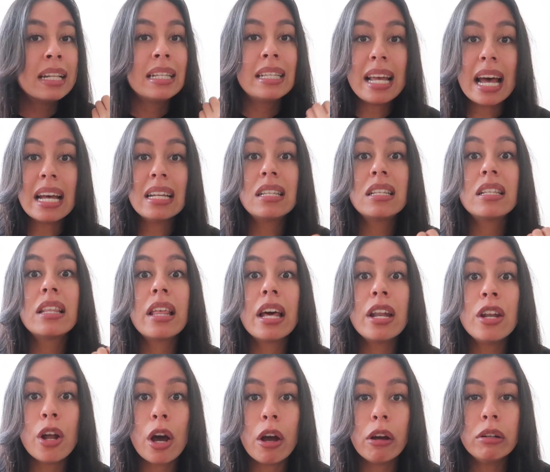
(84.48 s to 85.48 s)
test the
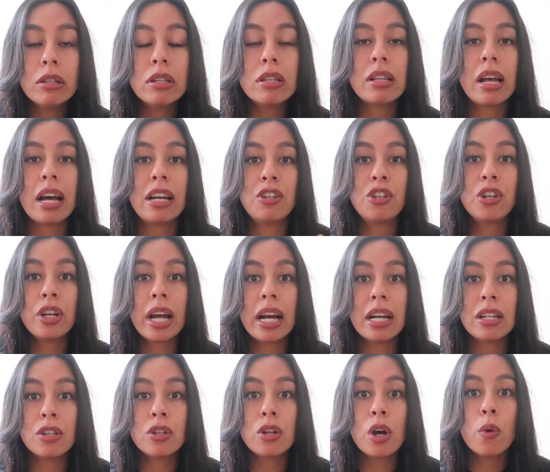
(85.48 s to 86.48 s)
notes. As you
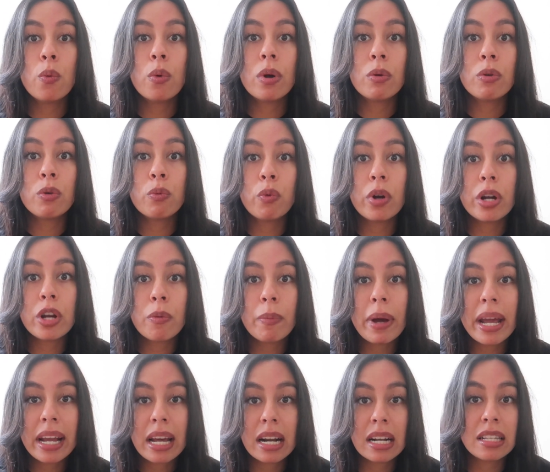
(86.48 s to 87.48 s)
guys know, when you're
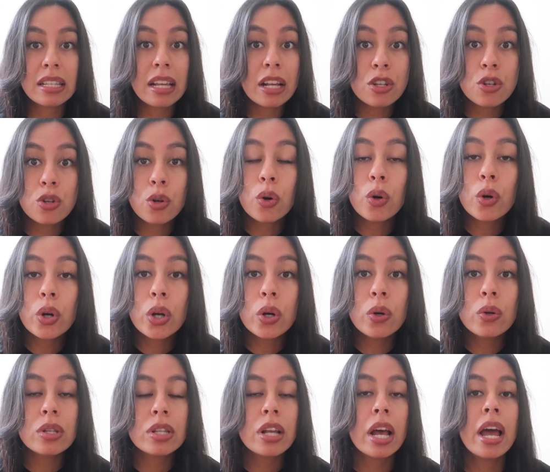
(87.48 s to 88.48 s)
making essential
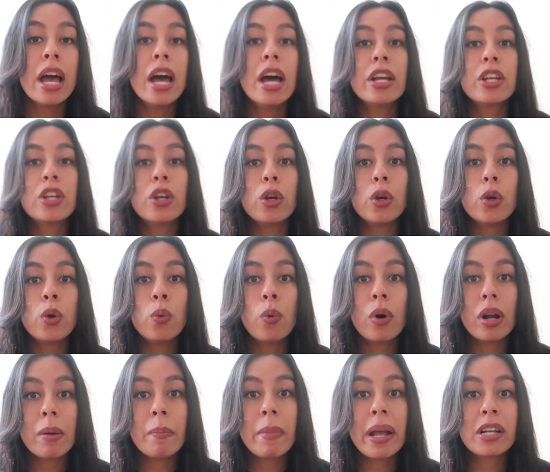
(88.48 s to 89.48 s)
oils you
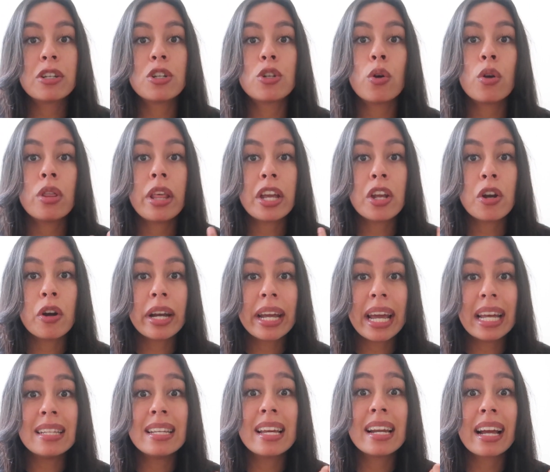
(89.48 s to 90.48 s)
want to make sure that you're
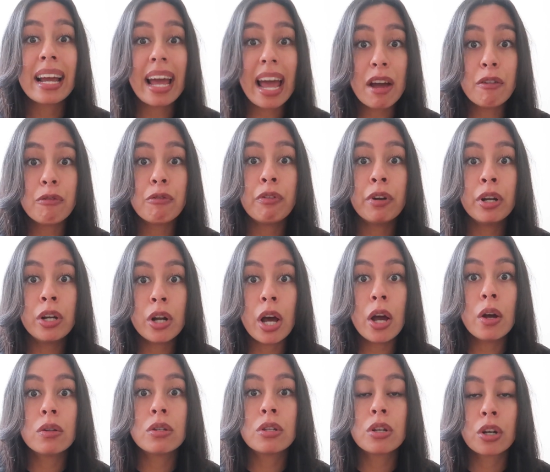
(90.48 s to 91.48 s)
getting every
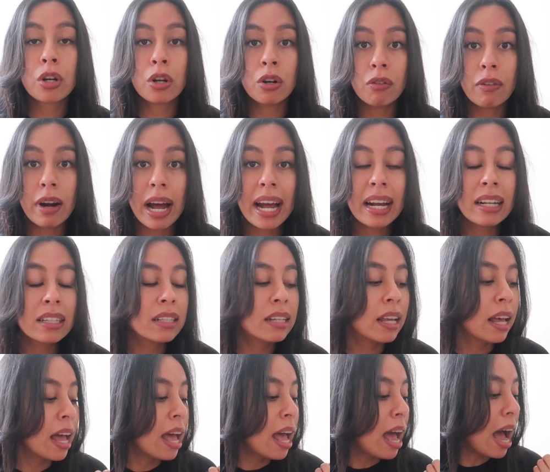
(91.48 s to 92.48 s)
note correct,
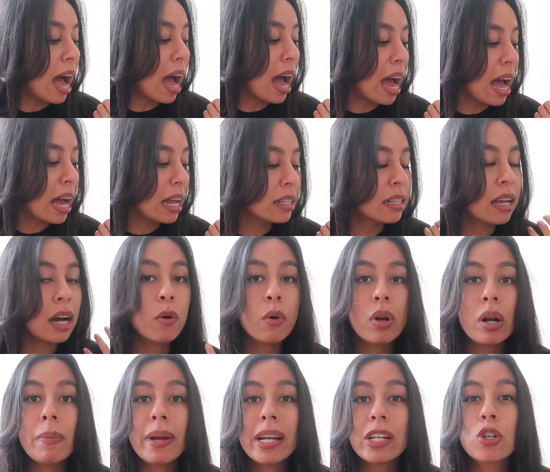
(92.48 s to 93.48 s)
and I
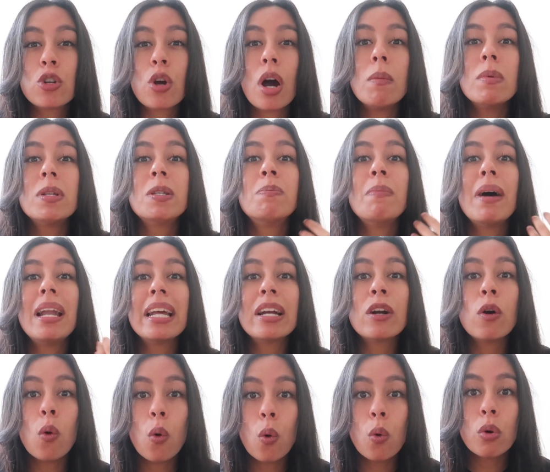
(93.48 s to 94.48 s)
want to make sure I'm
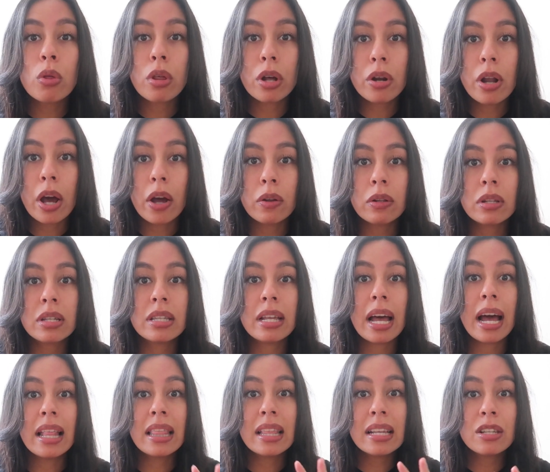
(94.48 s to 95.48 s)
smelling all the notes,
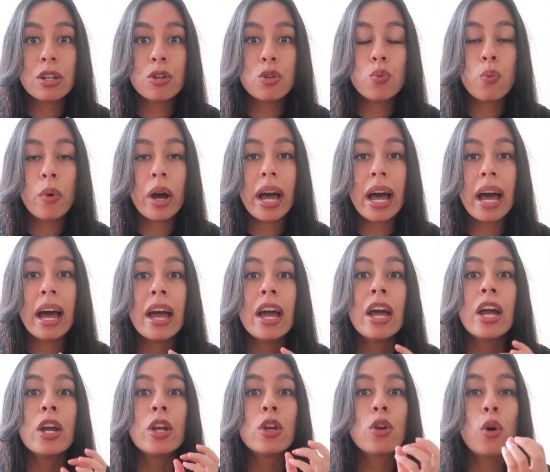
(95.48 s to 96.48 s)
and this is where
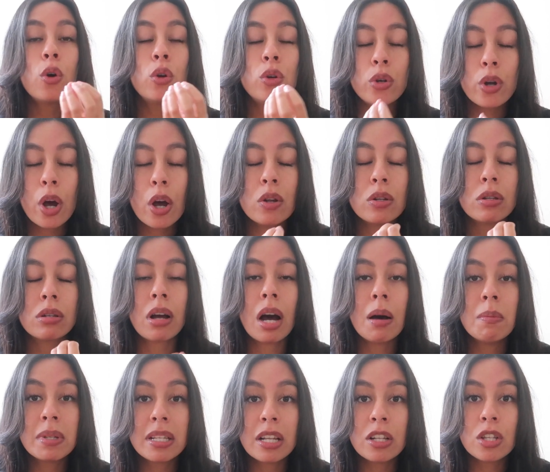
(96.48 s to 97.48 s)
your nose
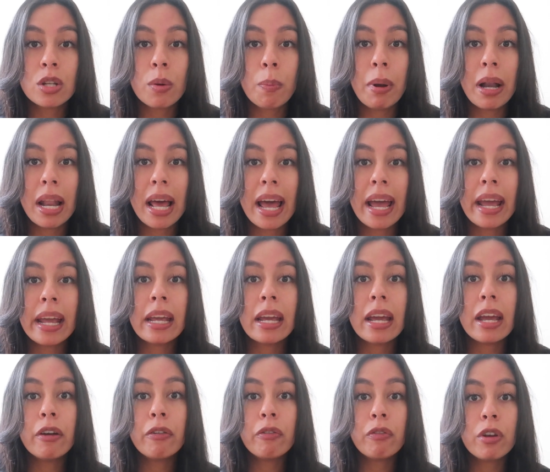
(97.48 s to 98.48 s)
comes into play.
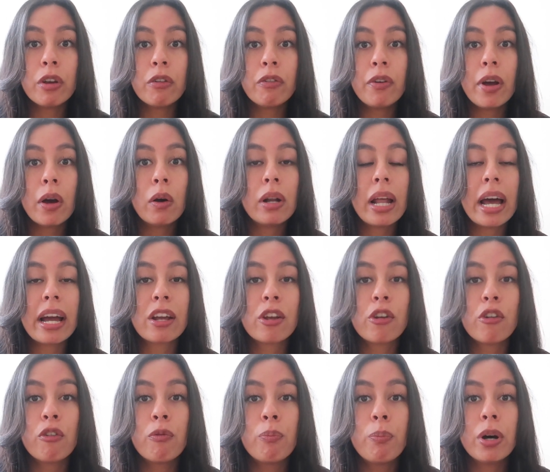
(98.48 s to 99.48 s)
If you feel like
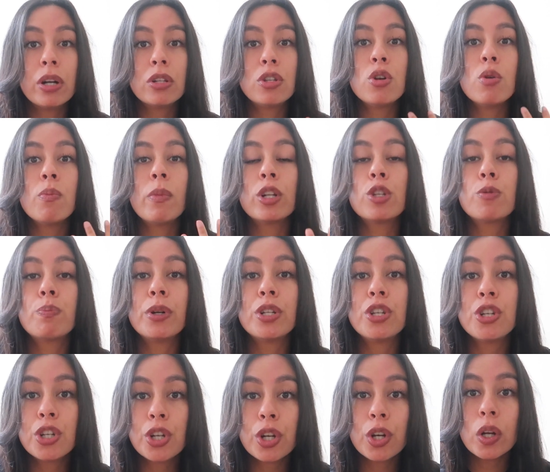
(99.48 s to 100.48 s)
you've put too much
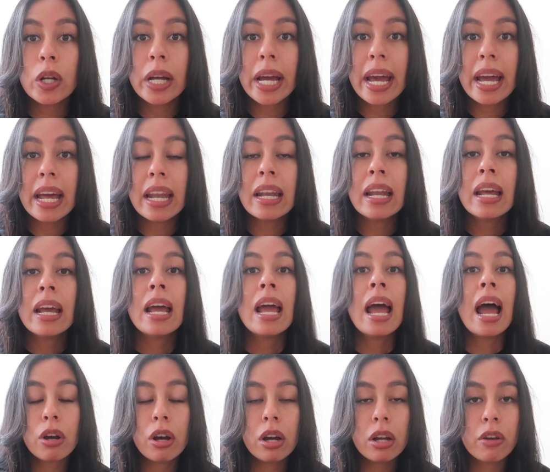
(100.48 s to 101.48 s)
patchouli in,
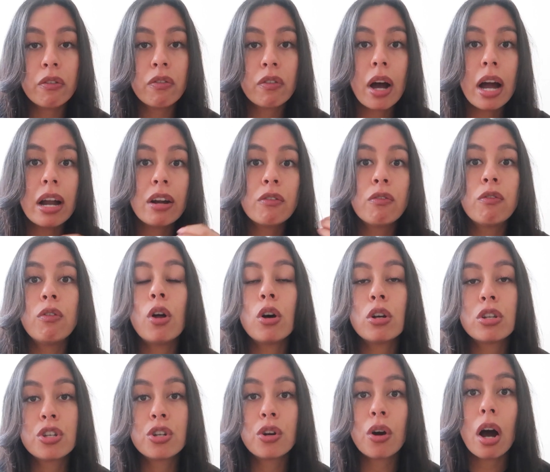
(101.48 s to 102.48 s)
you've kind of
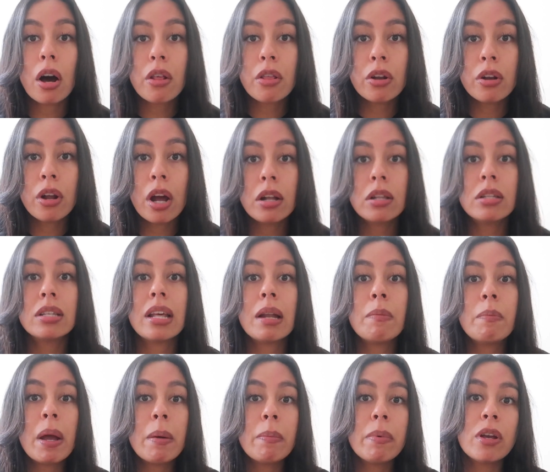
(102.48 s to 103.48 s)
lost your other notes,
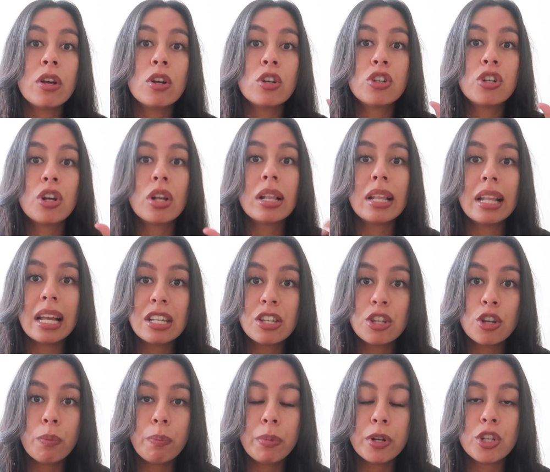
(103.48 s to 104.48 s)
then maybe you should
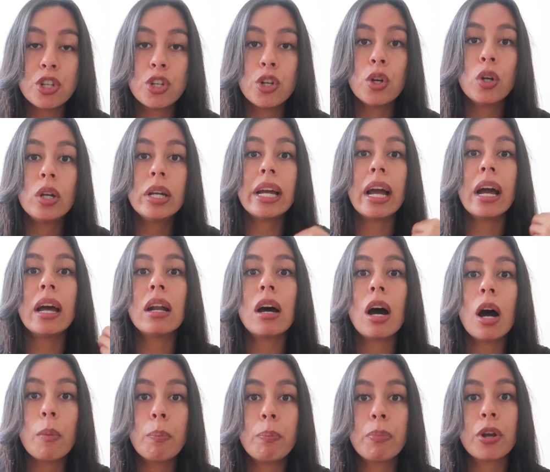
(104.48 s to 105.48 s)
less your patchouli and
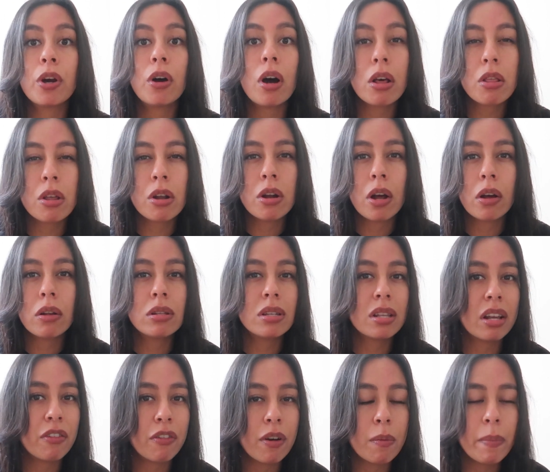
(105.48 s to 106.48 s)
up your other
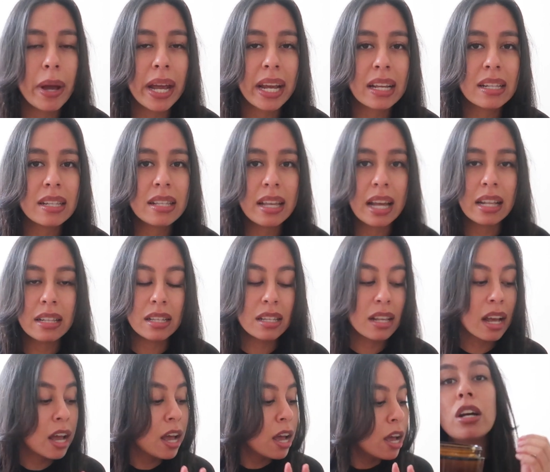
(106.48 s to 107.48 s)
notes, if I'm making sense.
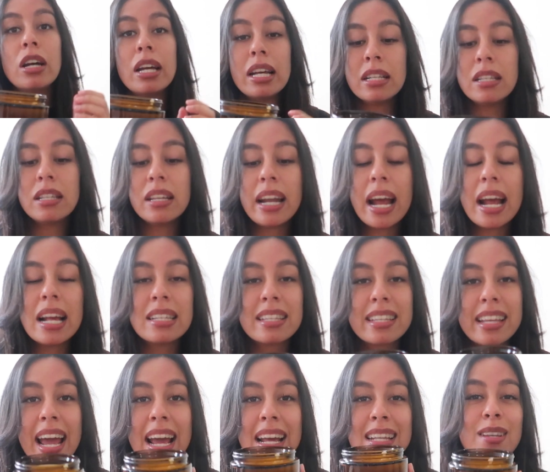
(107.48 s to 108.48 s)
In today's
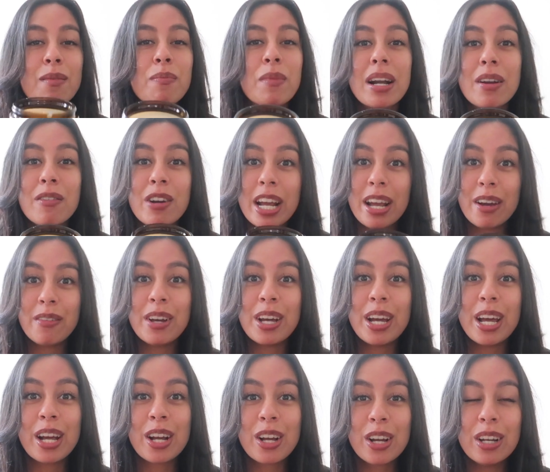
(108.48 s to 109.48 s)
case I'm going to give it
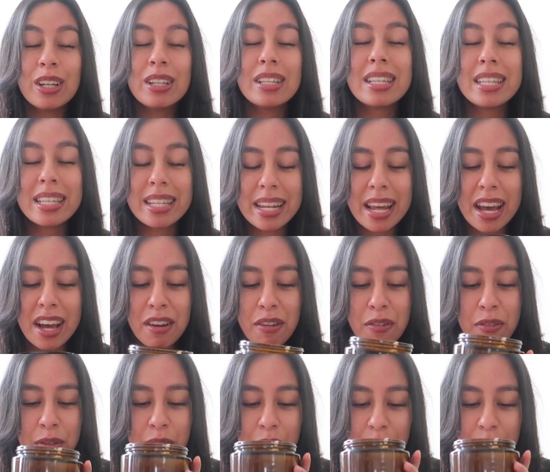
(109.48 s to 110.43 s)
a good sniff.